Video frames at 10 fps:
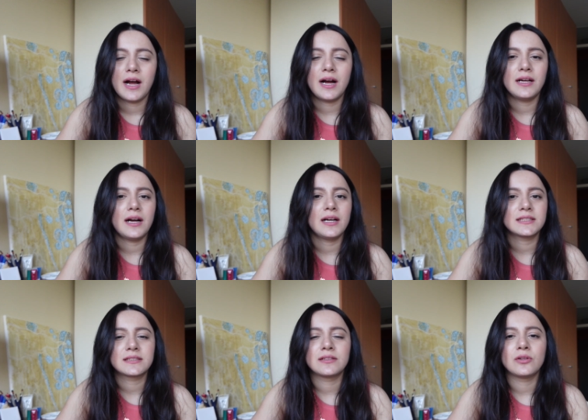I
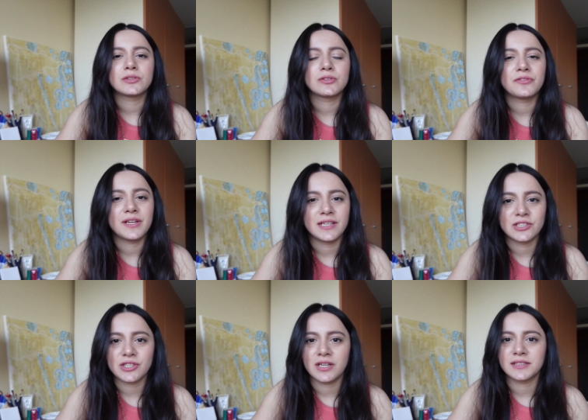asked lots of
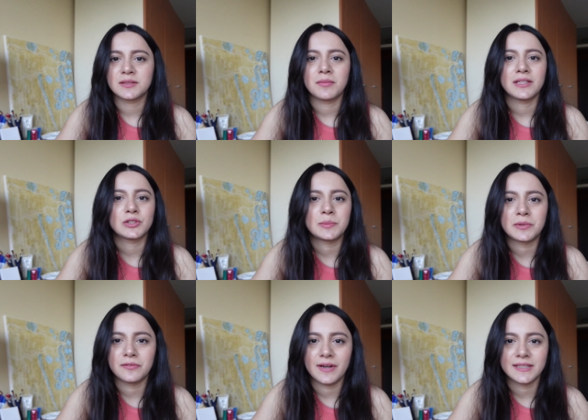HRs, my
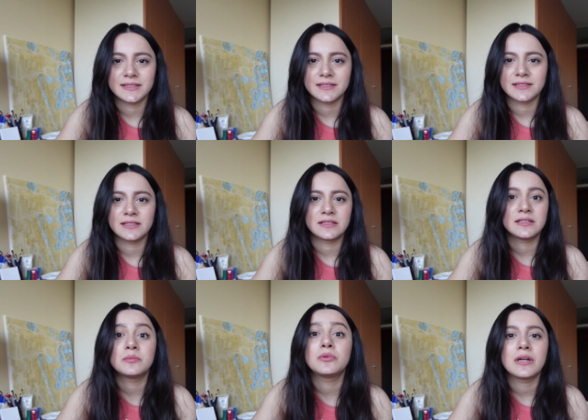supervisors,
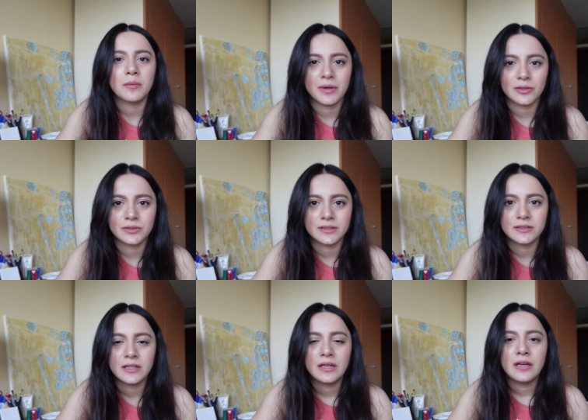read book about it.
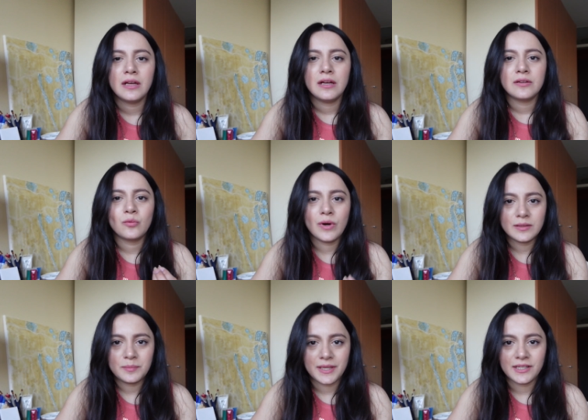
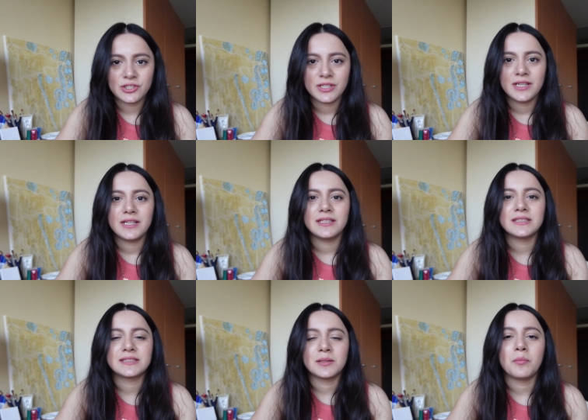One page
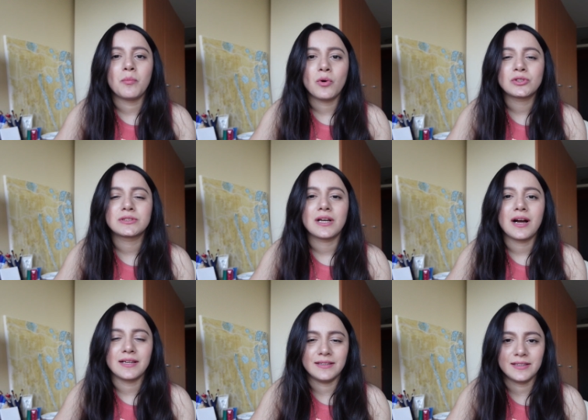is the most
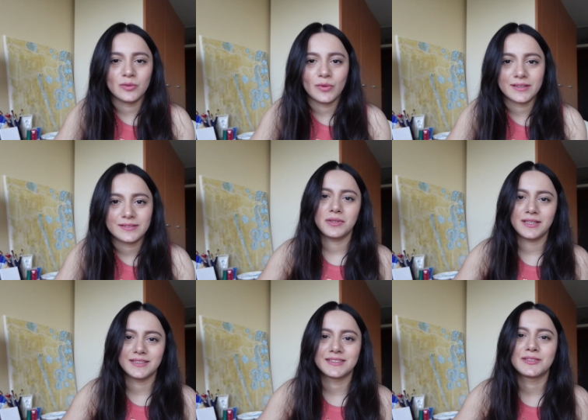ideal one.
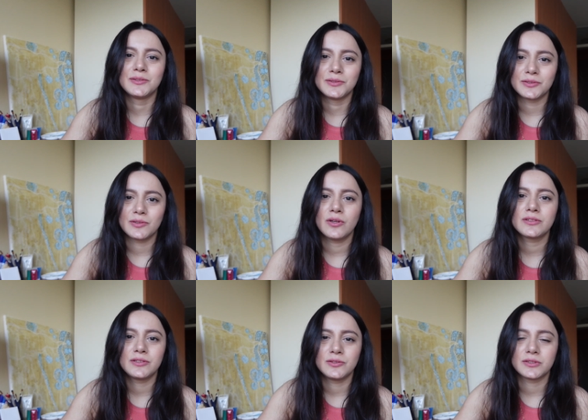Please do
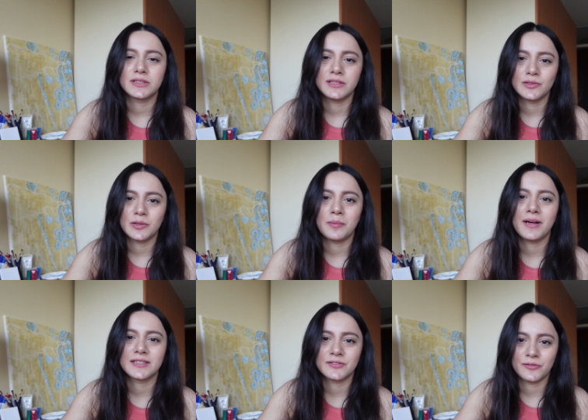not use
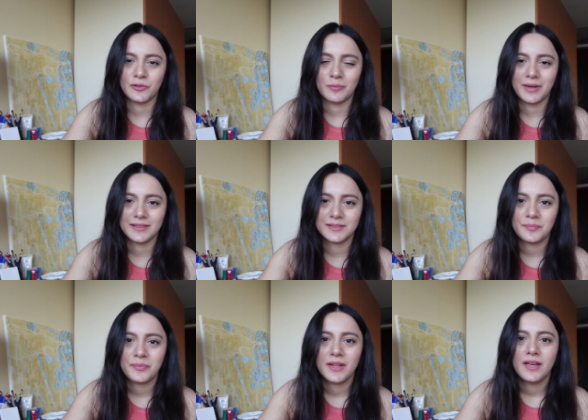Europass format.
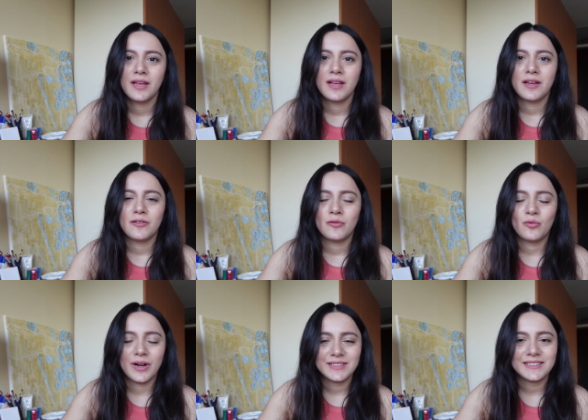
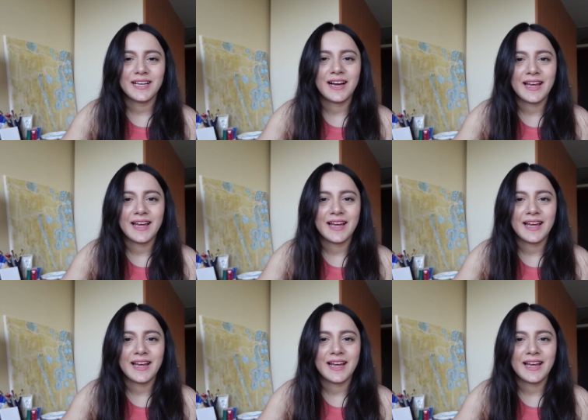Once I